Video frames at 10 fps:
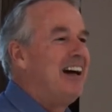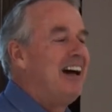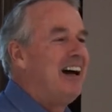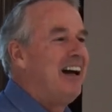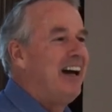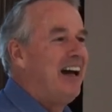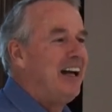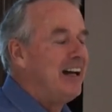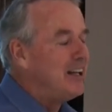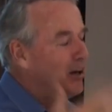Uh, uh,
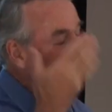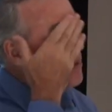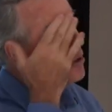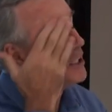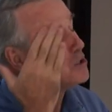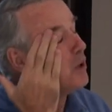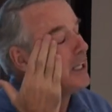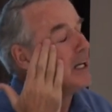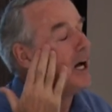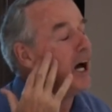uh you know, I'm only
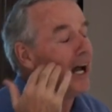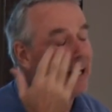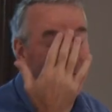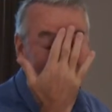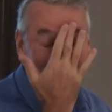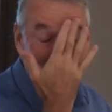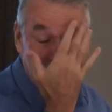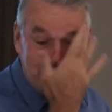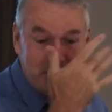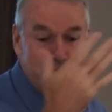29, and that was
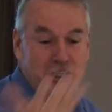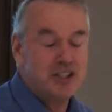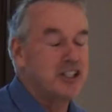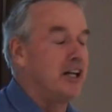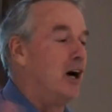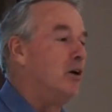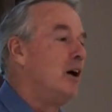a few years ago.